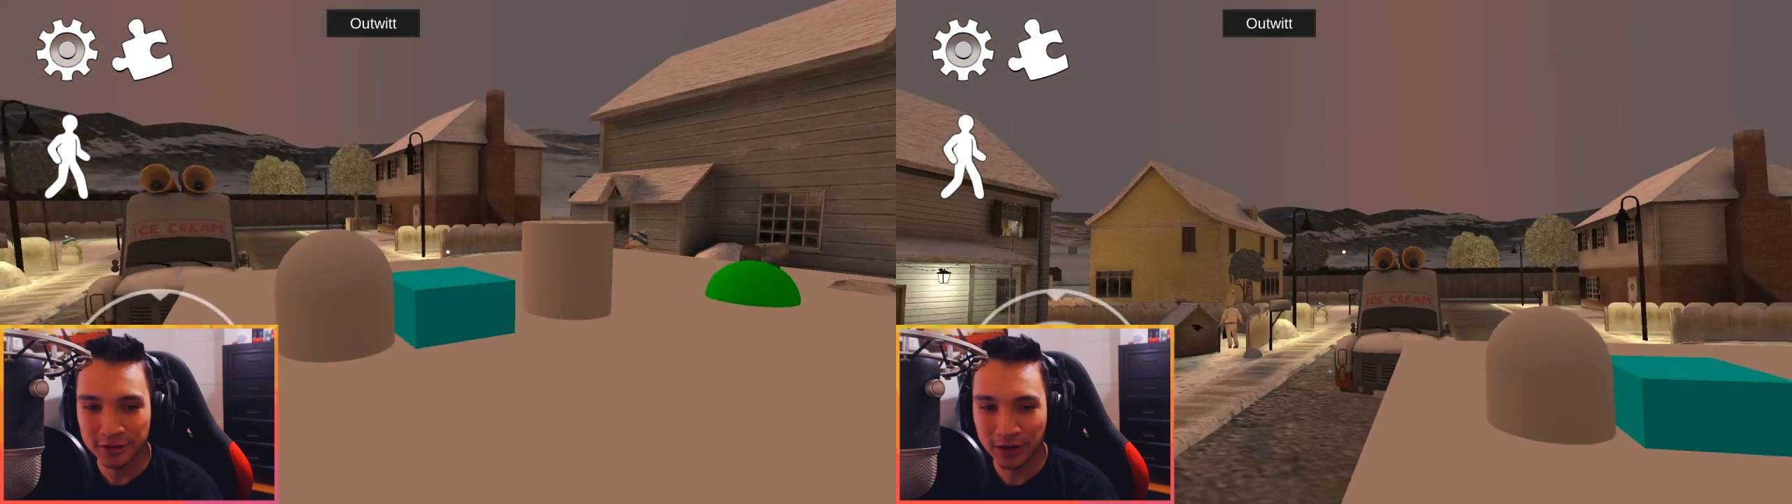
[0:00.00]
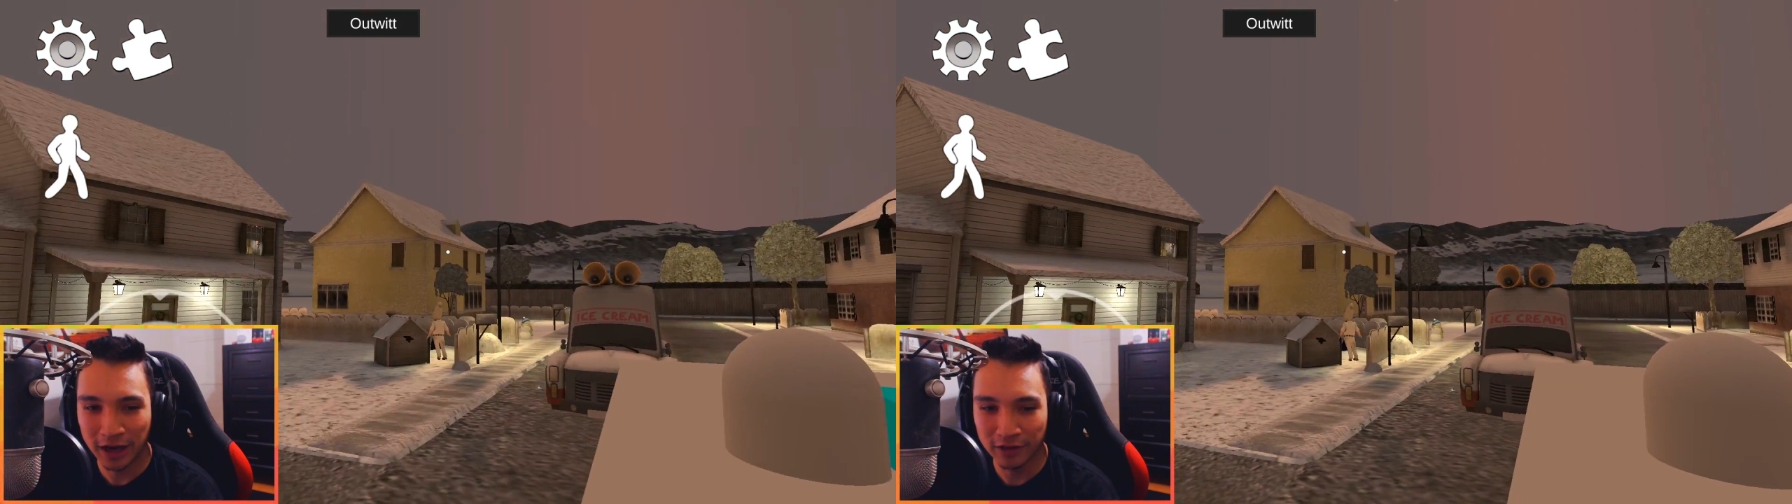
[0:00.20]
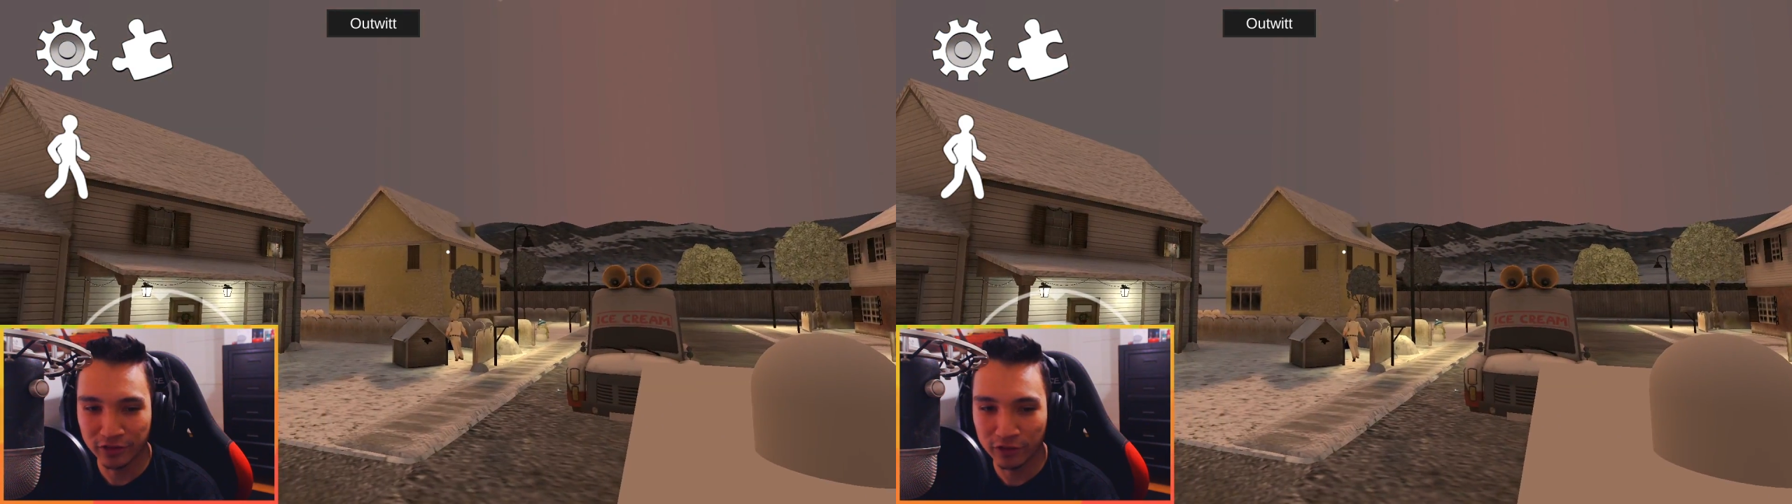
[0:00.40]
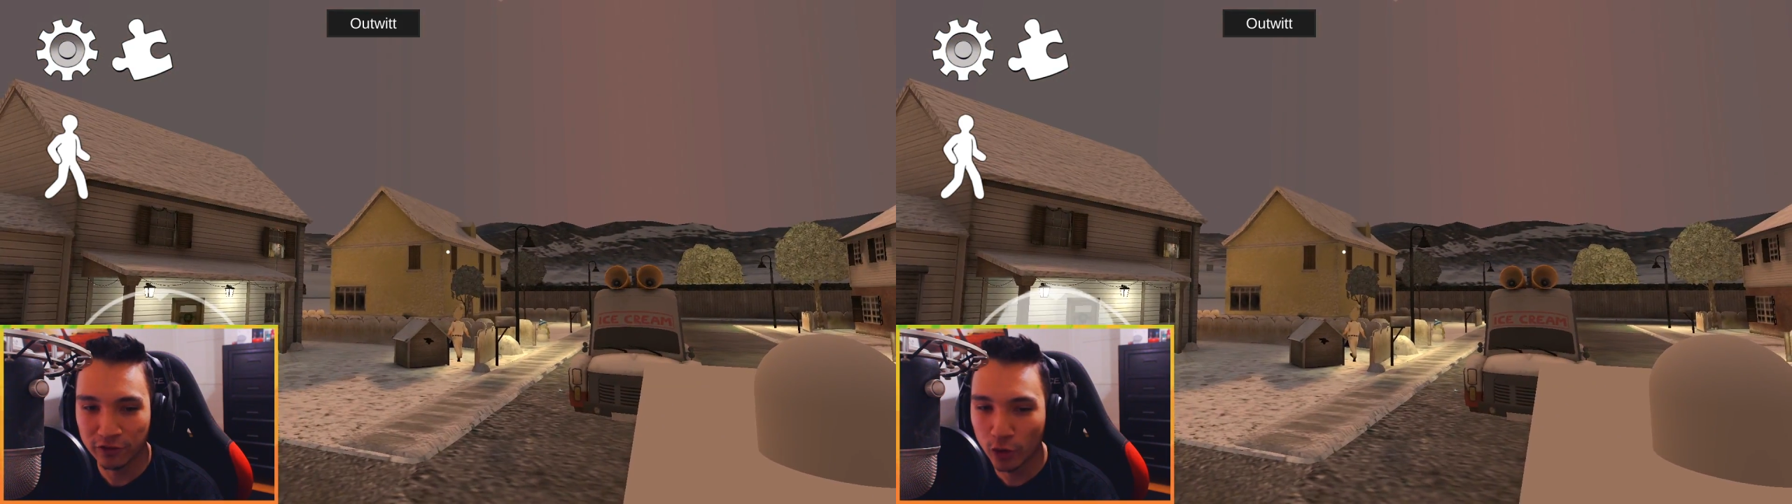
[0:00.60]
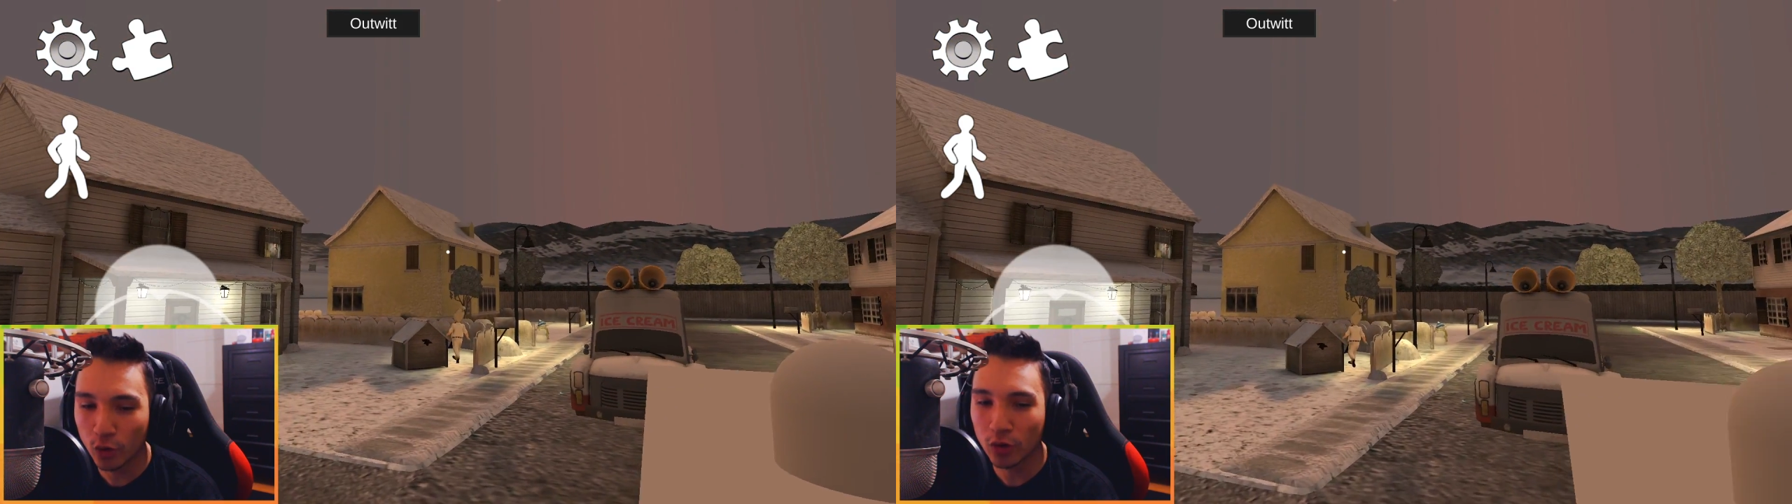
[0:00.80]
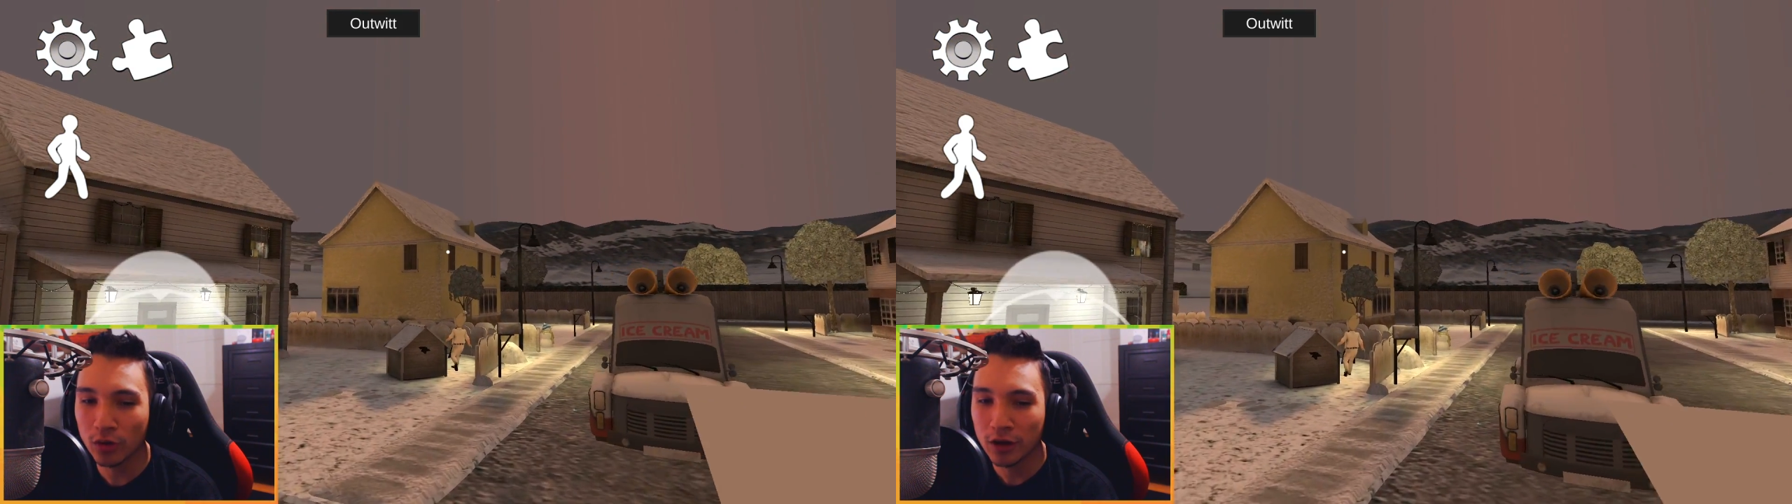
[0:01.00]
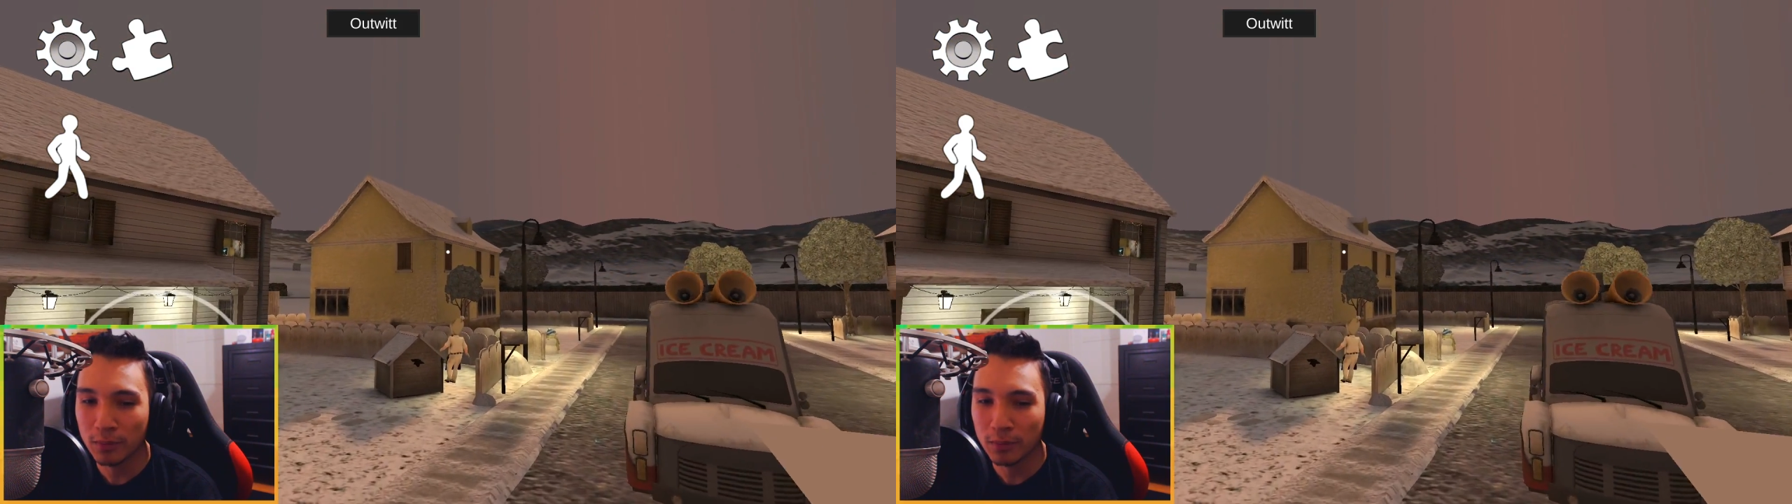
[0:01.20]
You have full